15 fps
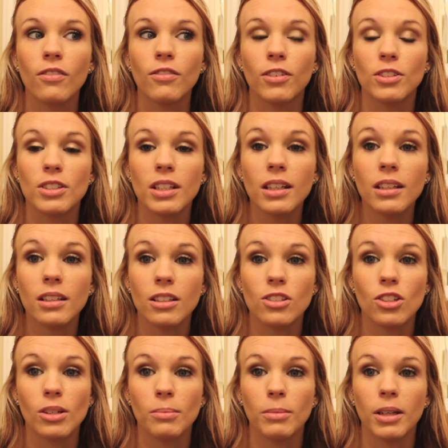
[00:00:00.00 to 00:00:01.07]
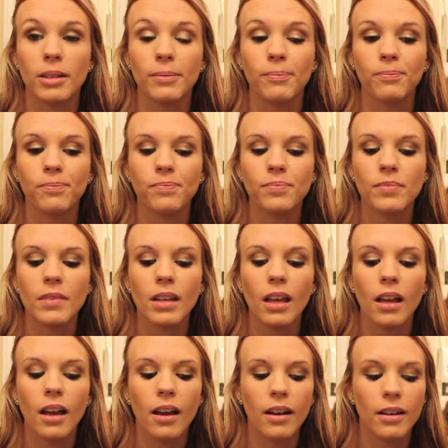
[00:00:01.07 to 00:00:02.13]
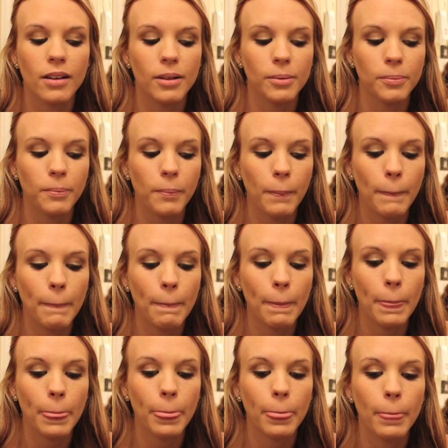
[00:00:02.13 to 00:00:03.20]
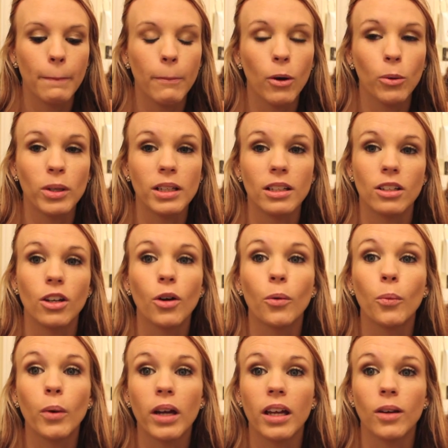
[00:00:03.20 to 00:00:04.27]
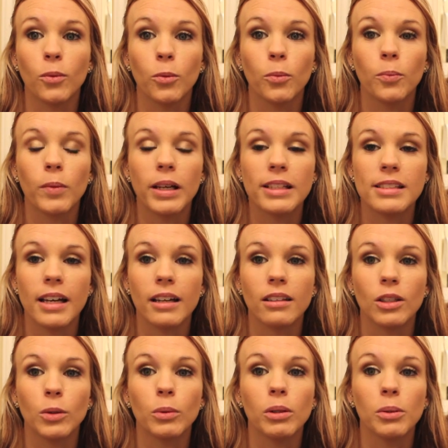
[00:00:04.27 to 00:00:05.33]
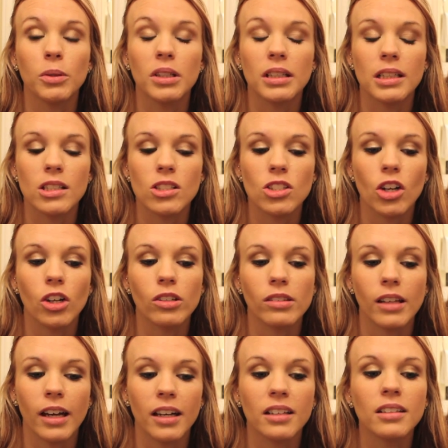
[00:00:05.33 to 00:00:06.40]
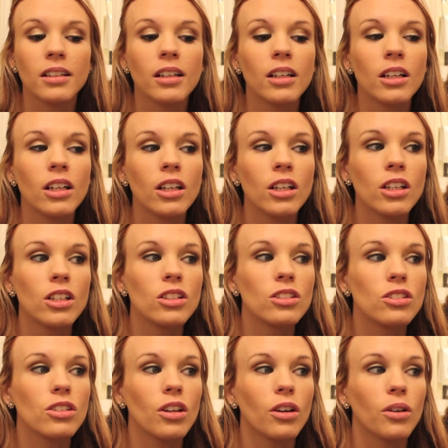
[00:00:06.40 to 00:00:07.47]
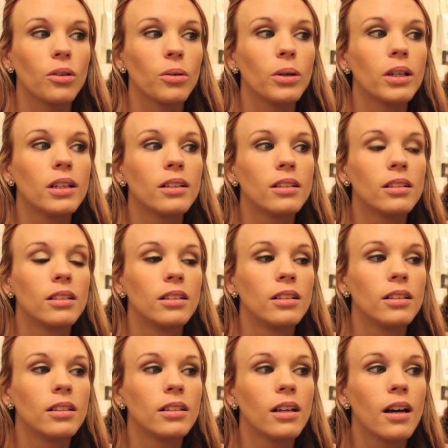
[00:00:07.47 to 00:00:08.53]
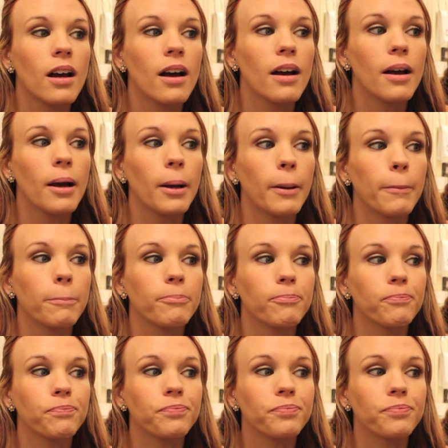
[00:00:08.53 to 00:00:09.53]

fertility treatment, but we didn't know when exactly we were going to start that. So I